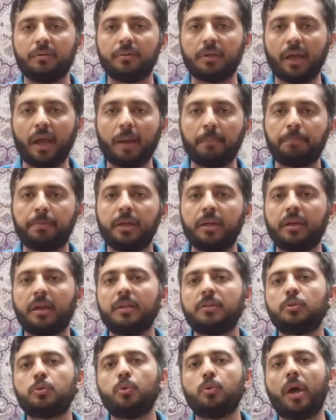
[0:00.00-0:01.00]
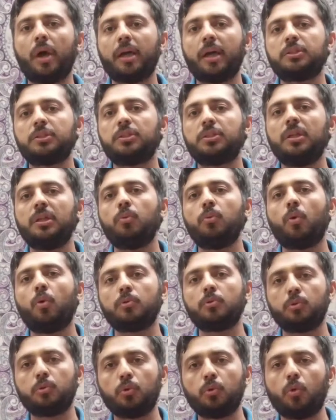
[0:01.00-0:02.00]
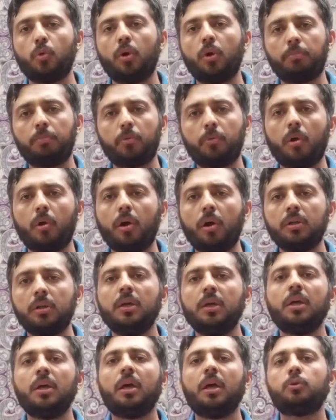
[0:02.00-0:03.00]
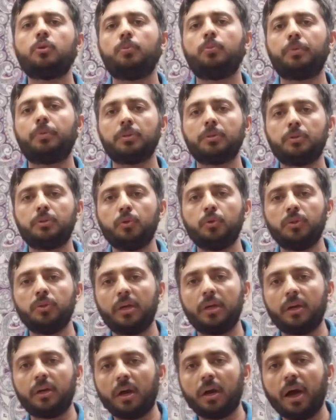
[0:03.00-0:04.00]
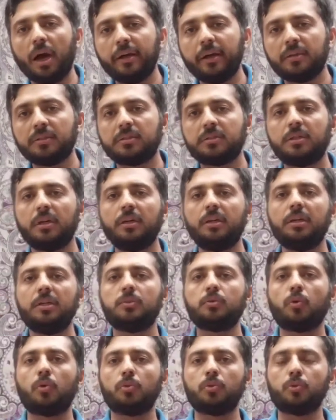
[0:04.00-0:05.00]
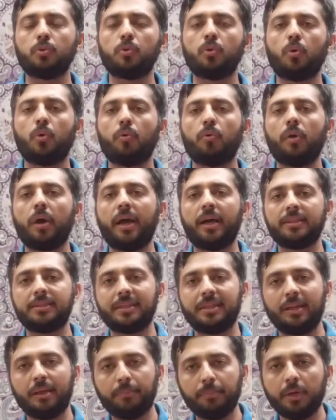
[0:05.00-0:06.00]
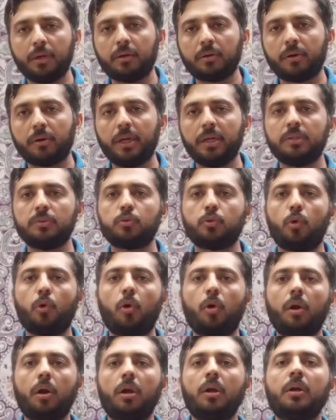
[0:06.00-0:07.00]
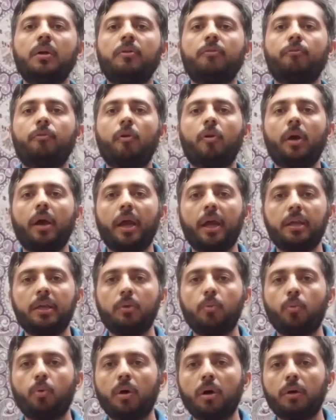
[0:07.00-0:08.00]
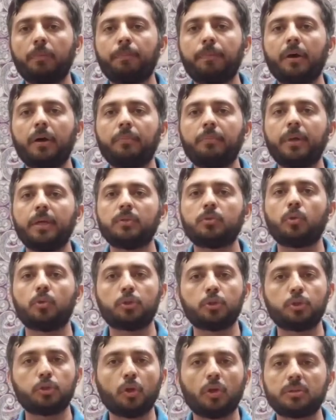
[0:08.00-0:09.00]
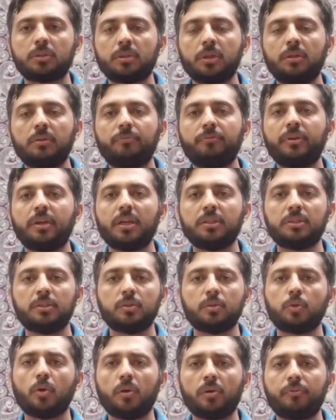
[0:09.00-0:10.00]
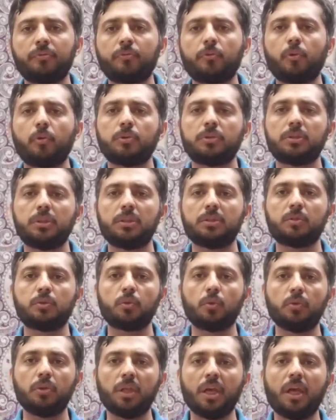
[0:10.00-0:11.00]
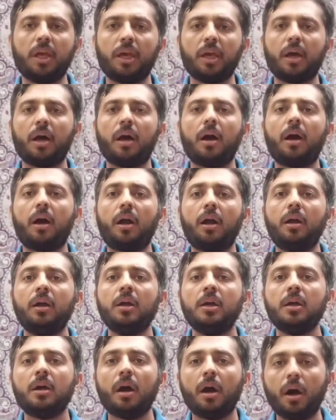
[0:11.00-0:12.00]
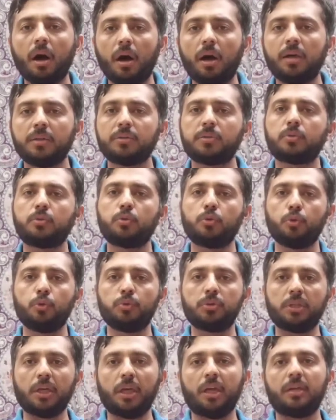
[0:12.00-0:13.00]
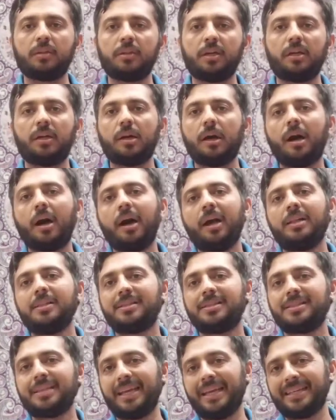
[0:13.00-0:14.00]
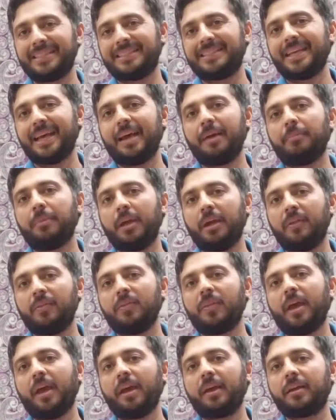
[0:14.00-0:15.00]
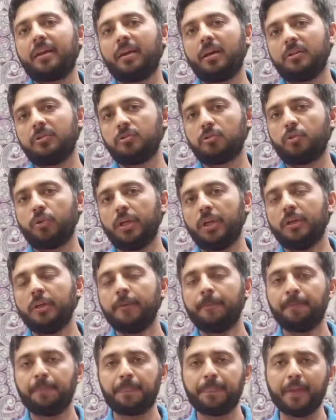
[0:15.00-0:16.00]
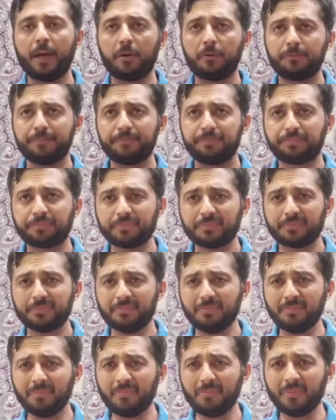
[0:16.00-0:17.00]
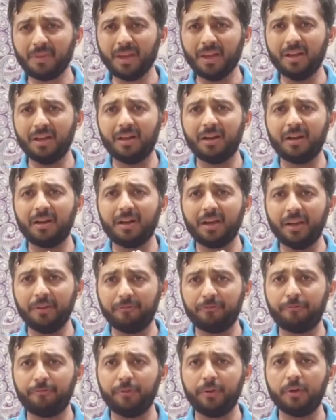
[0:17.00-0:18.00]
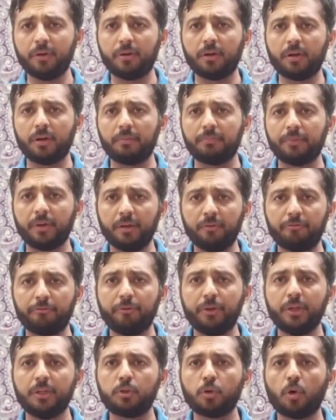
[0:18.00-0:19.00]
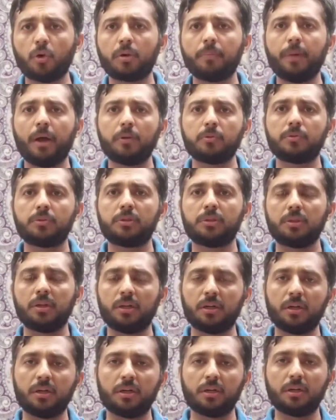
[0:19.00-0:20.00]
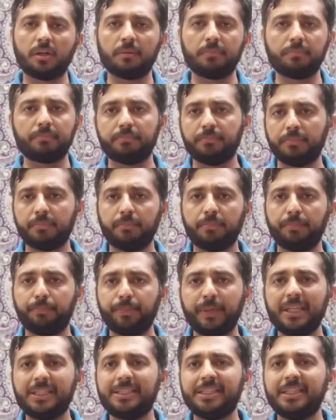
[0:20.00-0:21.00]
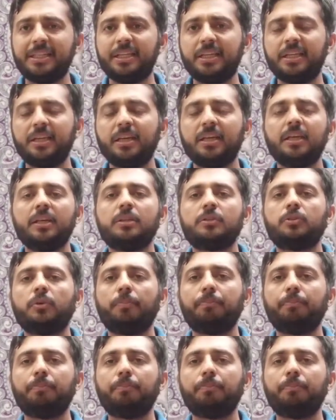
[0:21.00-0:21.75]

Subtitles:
applicants who actually want to go abroad to pursue their higher studies or to go as an immigrant or for any work permit or short certification sort of courses. So they are asked to take their IELTS exam in their country. Now if we talk about PTE, so